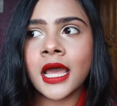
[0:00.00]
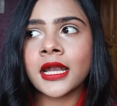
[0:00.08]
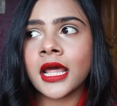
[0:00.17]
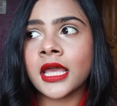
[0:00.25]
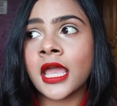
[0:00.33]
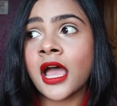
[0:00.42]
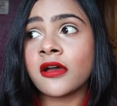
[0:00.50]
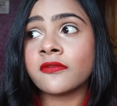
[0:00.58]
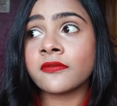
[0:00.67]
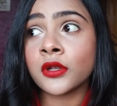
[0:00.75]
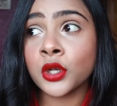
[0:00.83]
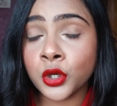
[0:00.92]
and I have
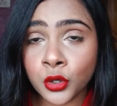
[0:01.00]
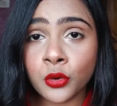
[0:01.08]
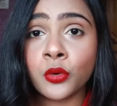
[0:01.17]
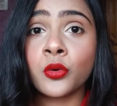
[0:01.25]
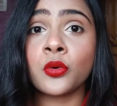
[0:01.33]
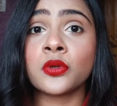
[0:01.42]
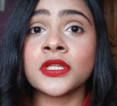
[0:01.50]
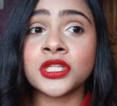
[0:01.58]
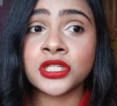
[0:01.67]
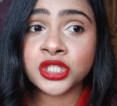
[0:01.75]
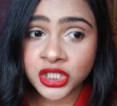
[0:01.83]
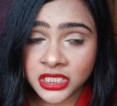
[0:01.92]
no
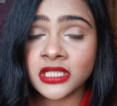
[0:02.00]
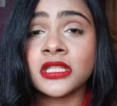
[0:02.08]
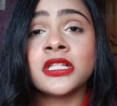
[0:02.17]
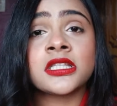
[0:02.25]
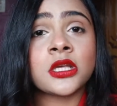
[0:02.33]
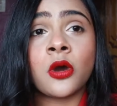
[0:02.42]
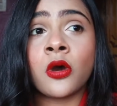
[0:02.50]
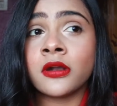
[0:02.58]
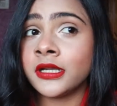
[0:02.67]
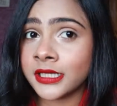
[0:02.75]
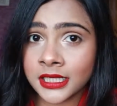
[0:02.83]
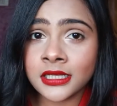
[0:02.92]
jeans or
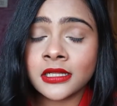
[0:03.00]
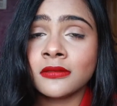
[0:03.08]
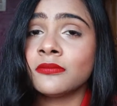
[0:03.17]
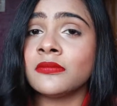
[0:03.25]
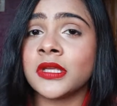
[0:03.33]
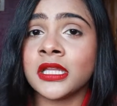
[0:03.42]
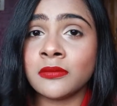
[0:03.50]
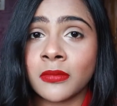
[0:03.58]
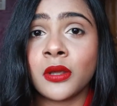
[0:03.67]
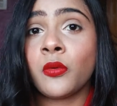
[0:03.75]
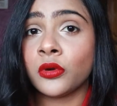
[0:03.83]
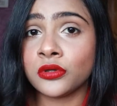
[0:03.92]
denim in
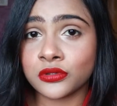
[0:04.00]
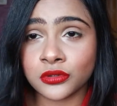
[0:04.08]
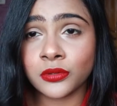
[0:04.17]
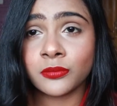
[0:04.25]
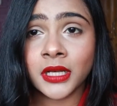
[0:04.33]
my wardrobe.